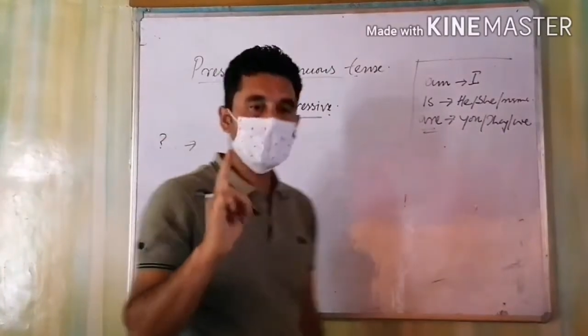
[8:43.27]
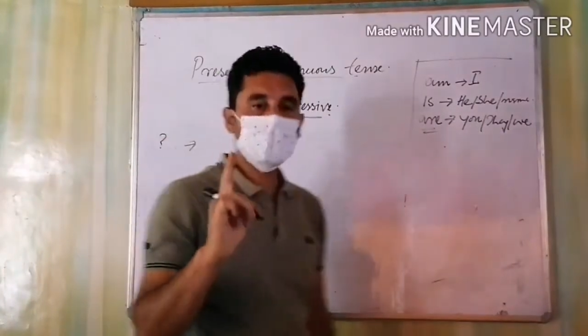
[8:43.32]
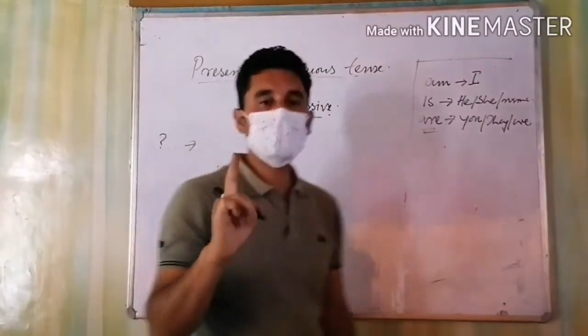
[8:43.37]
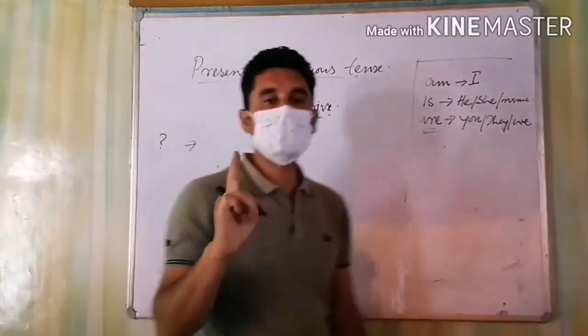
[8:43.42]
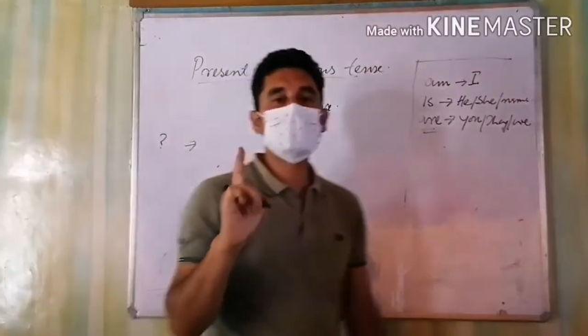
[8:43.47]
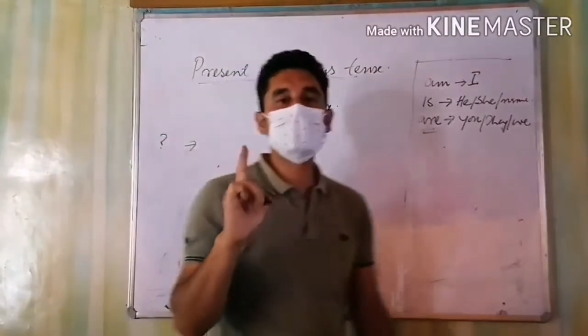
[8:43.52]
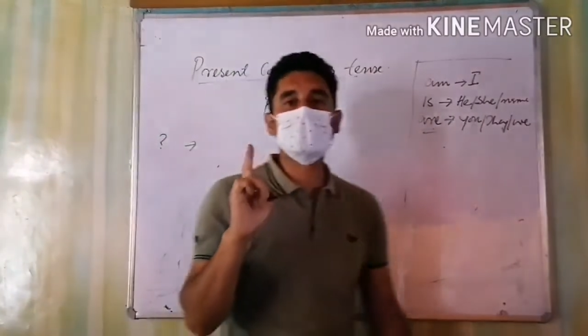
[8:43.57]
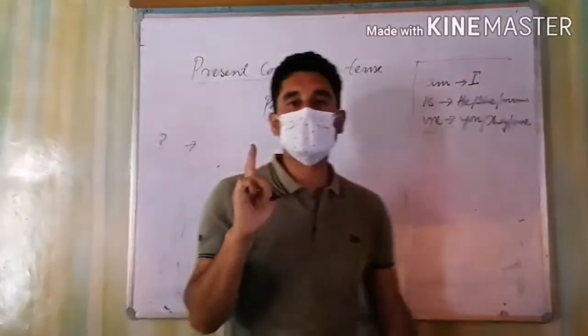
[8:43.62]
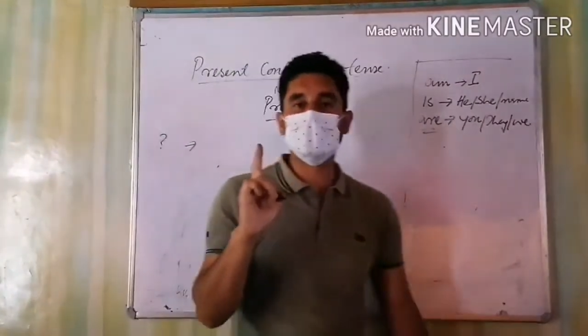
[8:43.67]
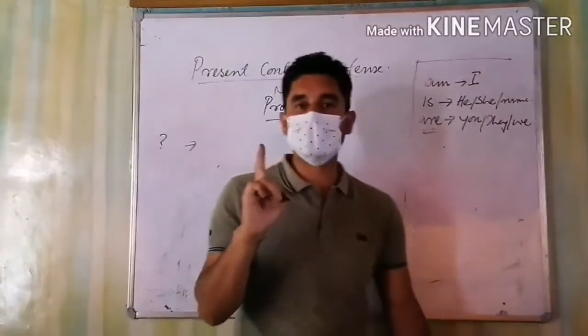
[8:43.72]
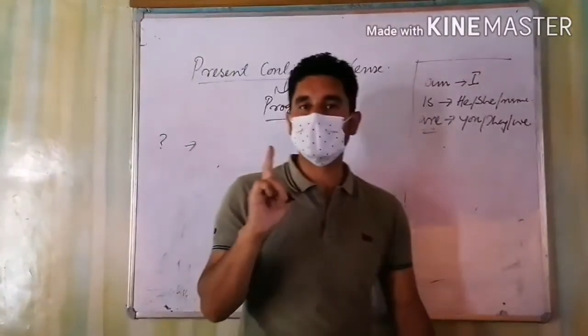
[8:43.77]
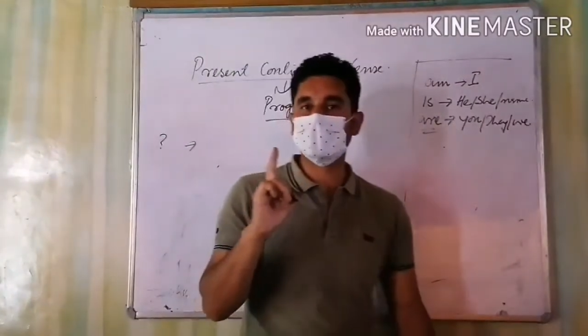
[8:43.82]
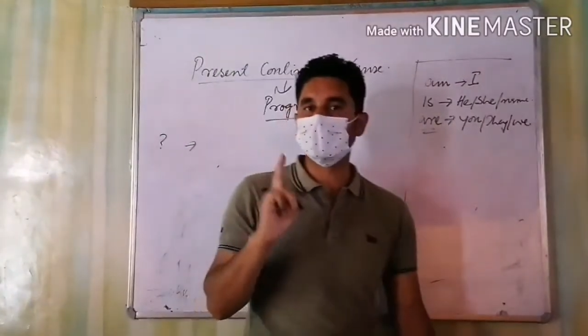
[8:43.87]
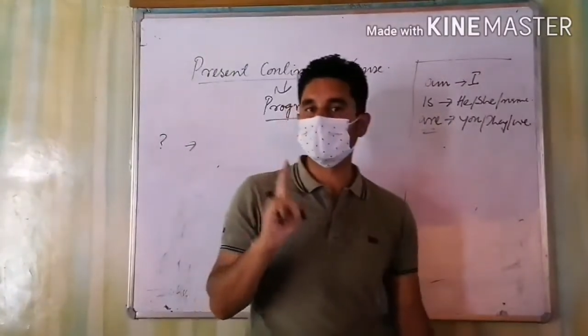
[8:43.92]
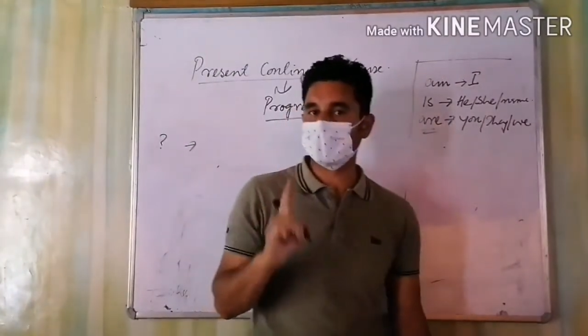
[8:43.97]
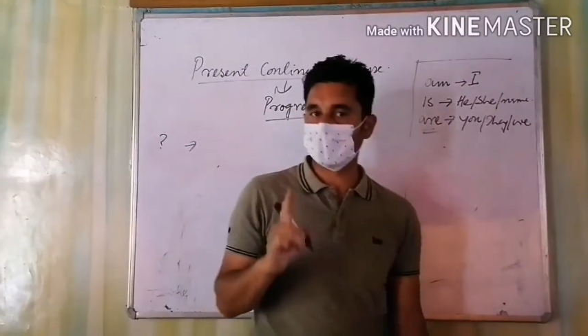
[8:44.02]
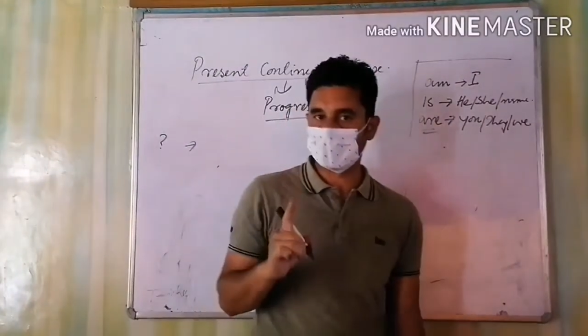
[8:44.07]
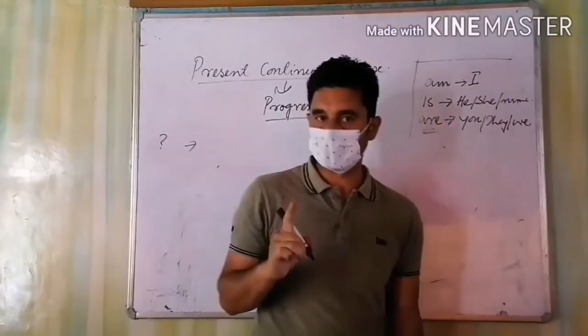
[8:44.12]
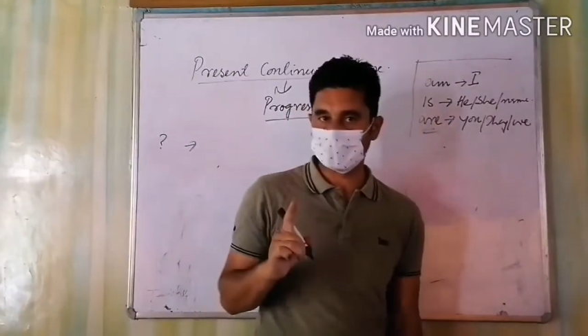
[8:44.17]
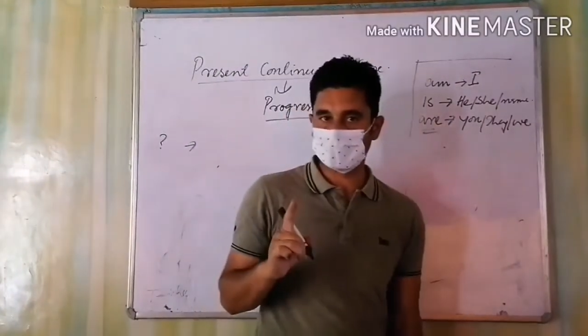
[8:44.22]
am playing
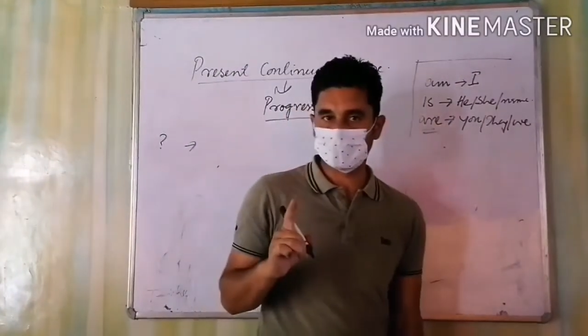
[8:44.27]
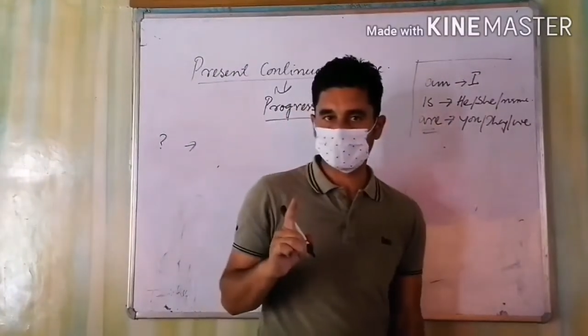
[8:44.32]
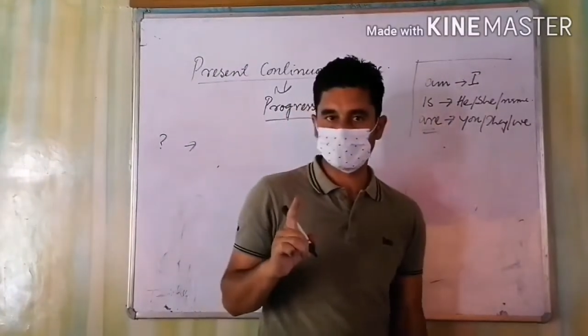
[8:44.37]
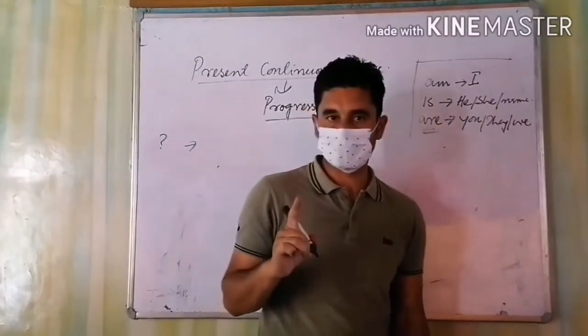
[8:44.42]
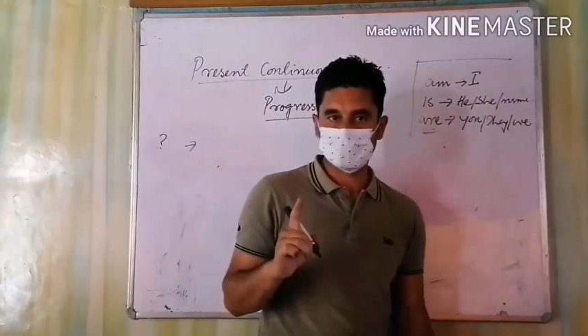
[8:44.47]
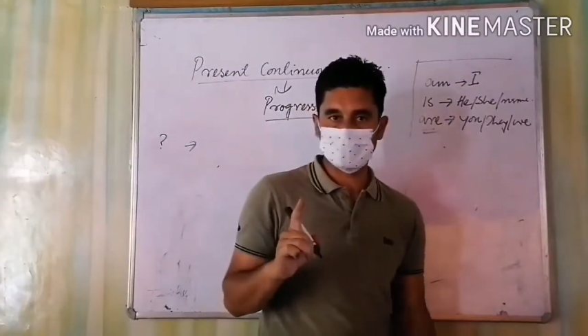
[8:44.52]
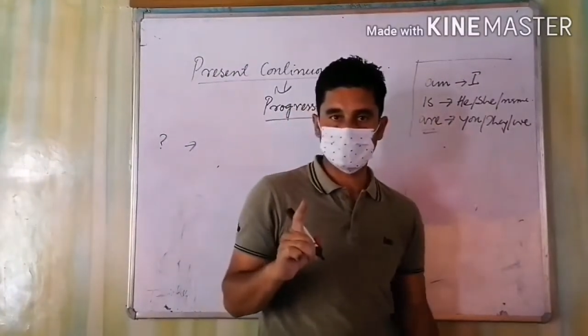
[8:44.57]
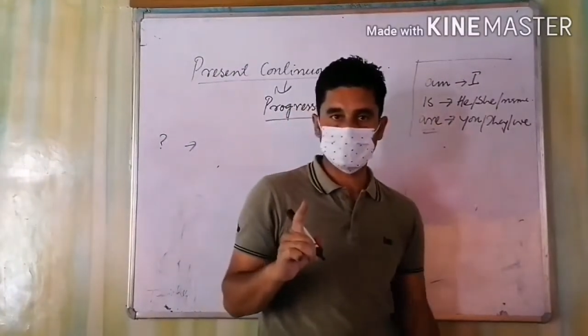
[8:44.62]
cricket.